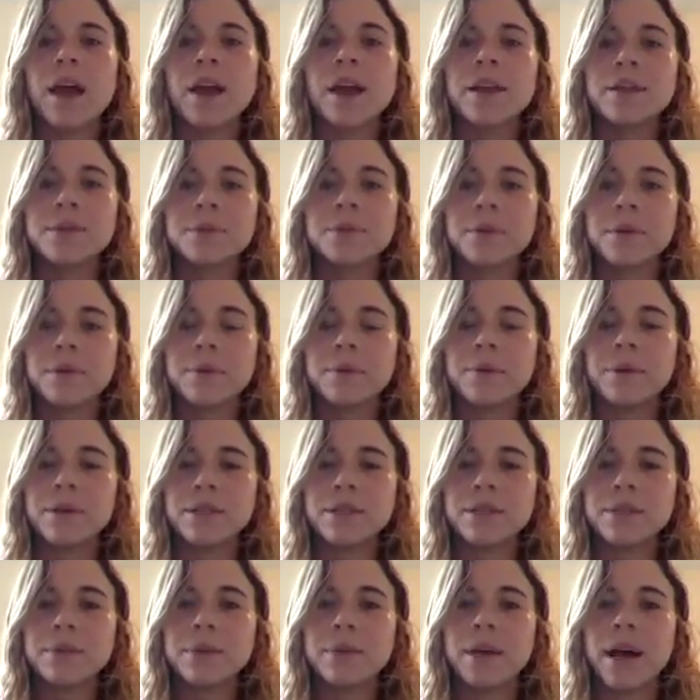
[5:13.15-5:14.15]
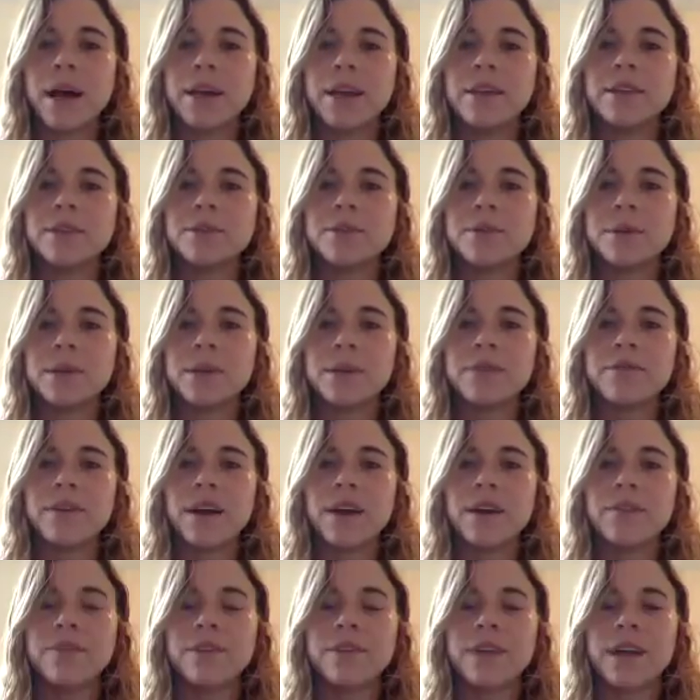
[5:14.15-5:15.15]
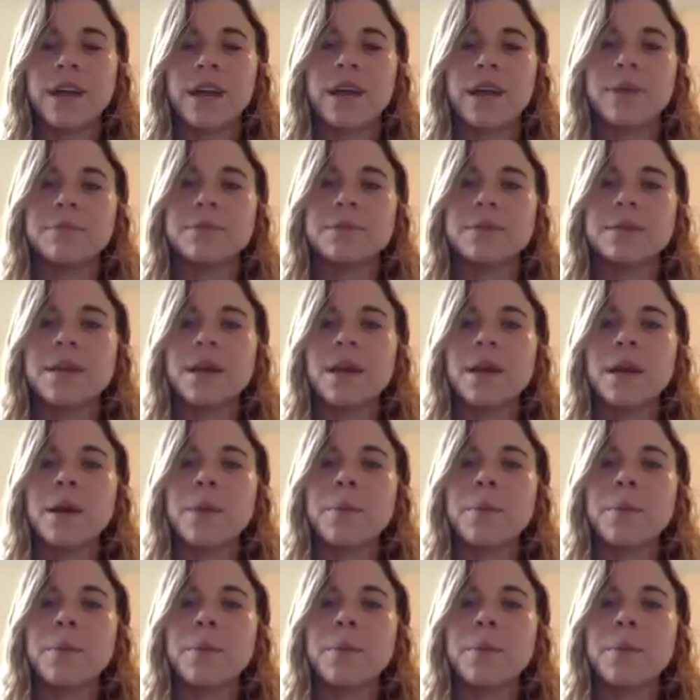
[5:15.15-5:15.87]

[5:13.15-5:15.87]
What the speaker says: So we would multiply the 25 grams